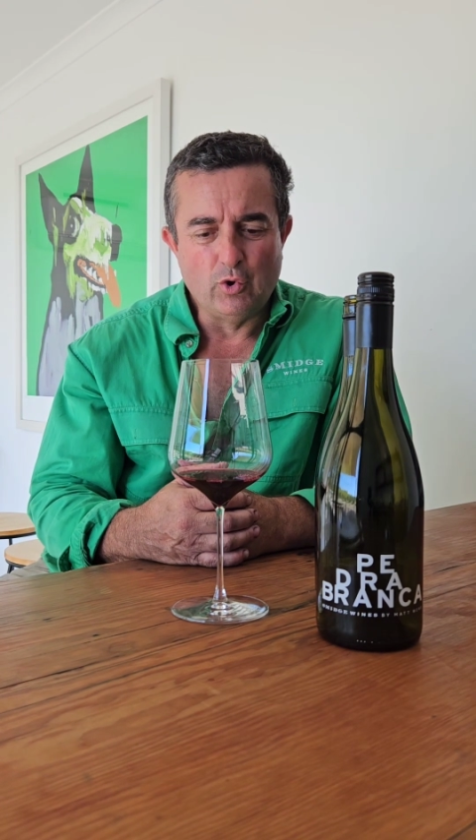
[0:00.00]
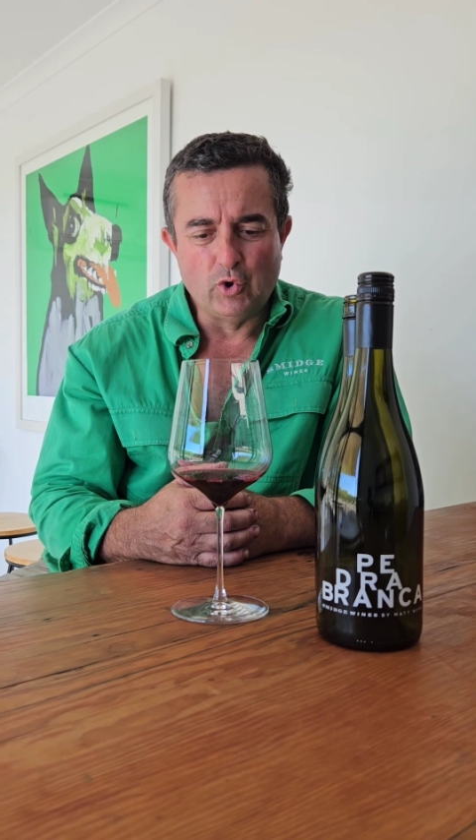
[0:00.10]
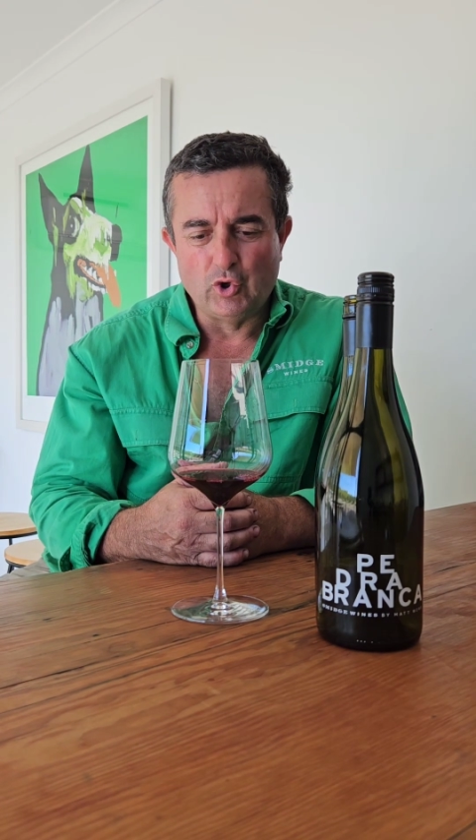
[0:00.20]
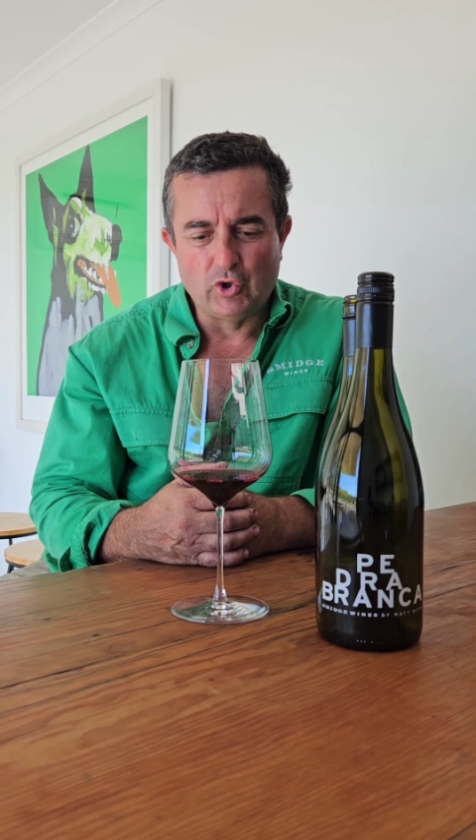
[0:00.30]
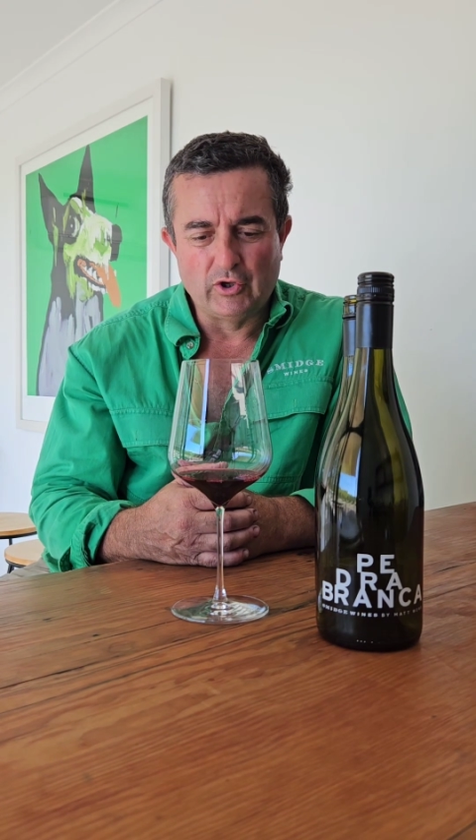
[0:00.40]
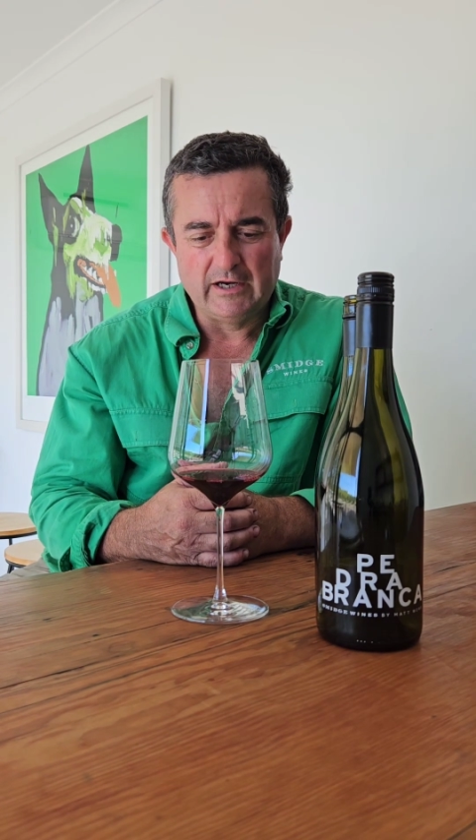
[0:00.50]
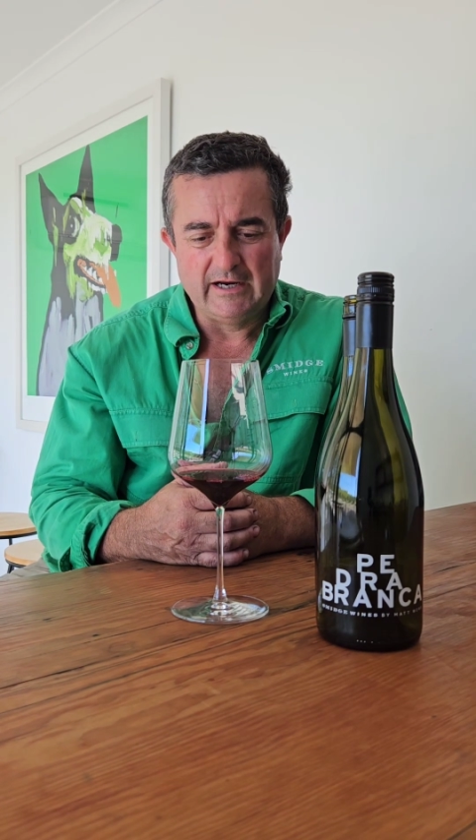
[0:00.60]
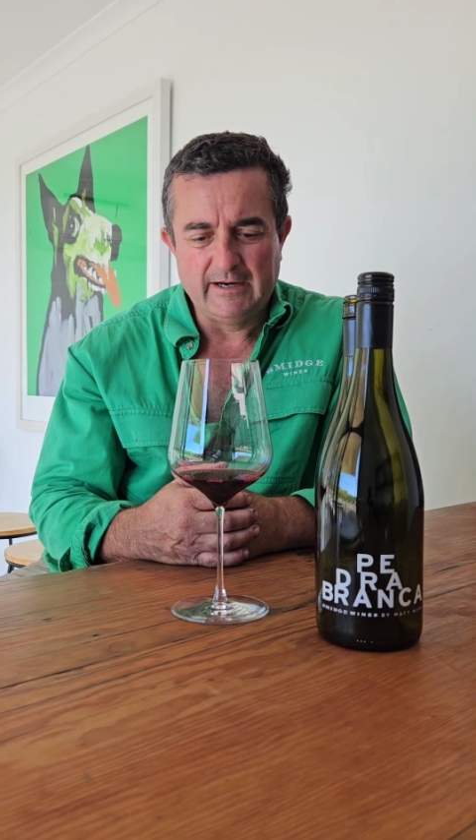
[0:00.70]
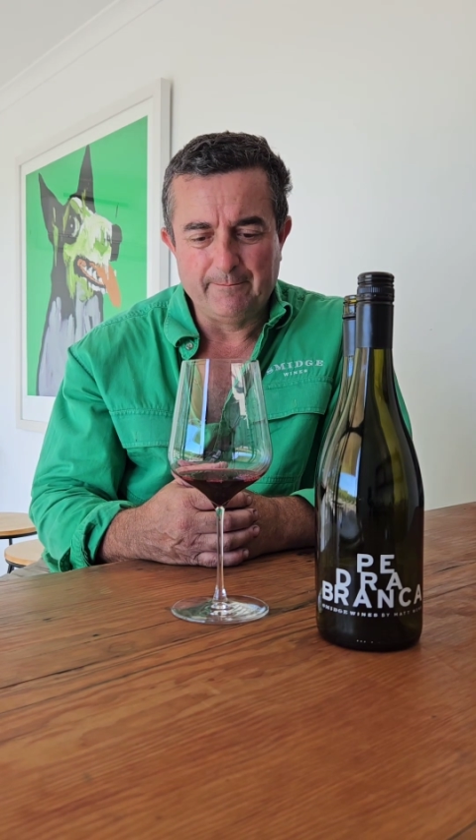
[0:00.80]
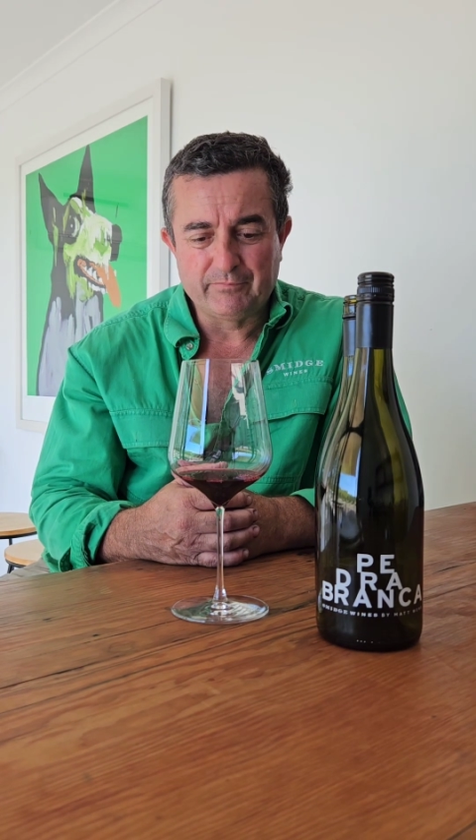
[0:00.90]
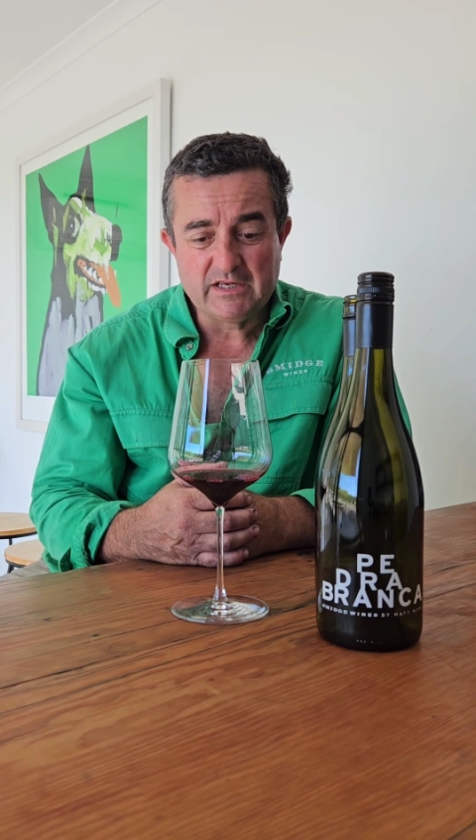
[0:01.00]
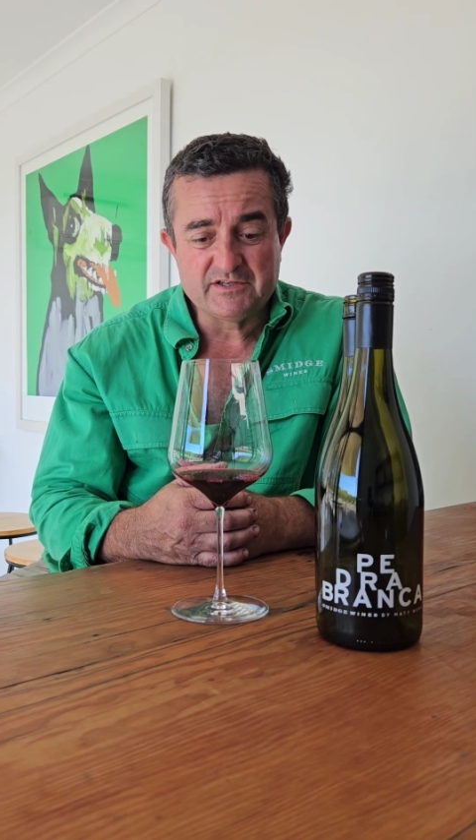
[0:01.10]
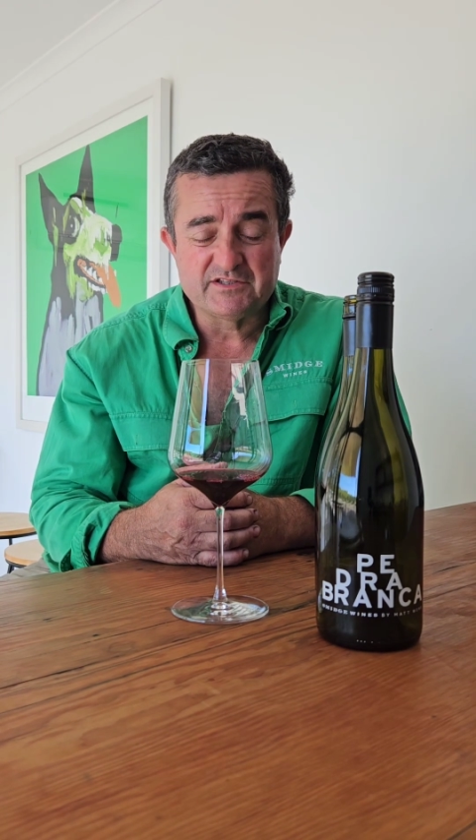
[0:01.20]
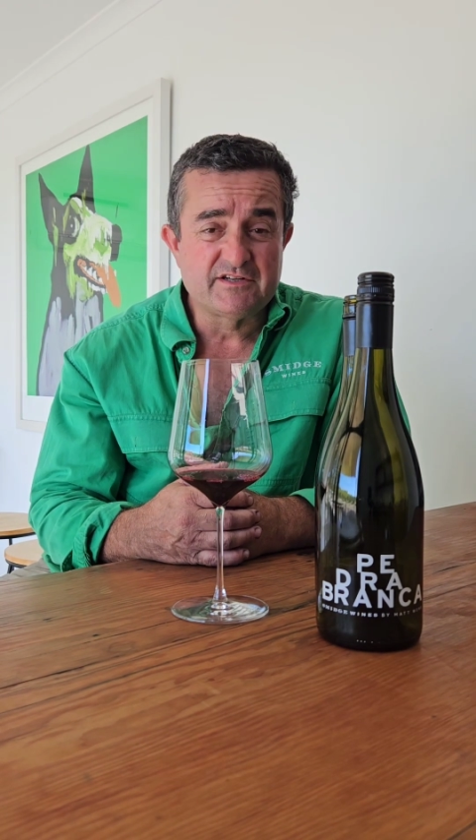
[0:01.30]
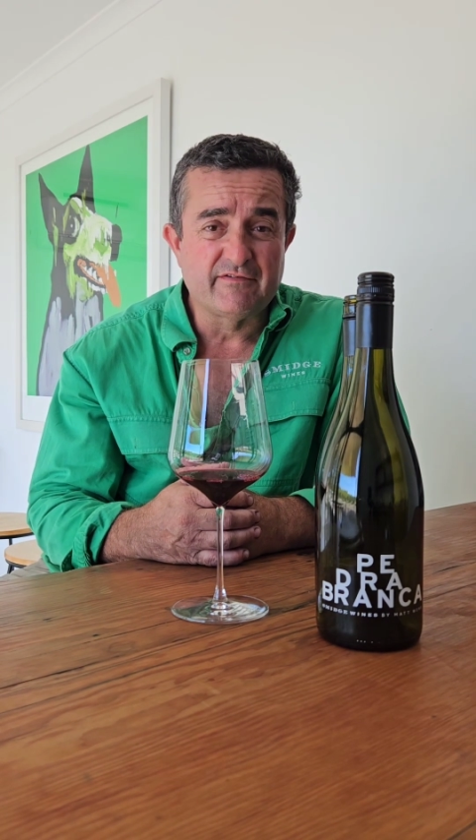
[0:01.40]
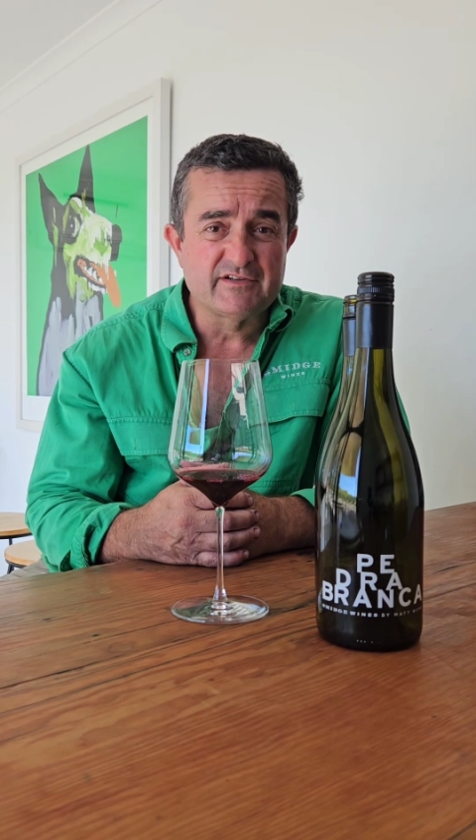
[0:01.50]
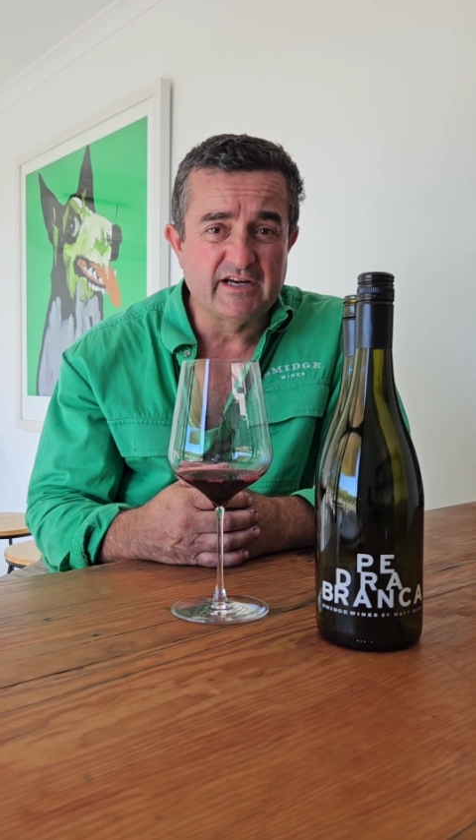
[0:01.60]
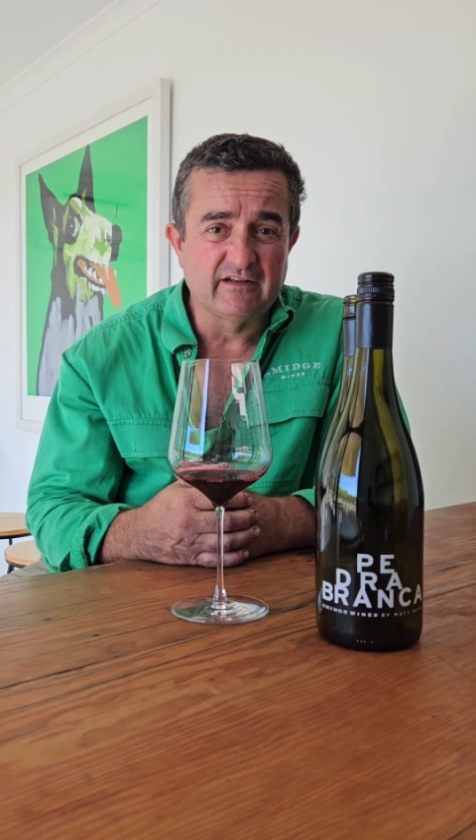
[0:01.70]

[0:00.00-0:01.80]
or it's just a different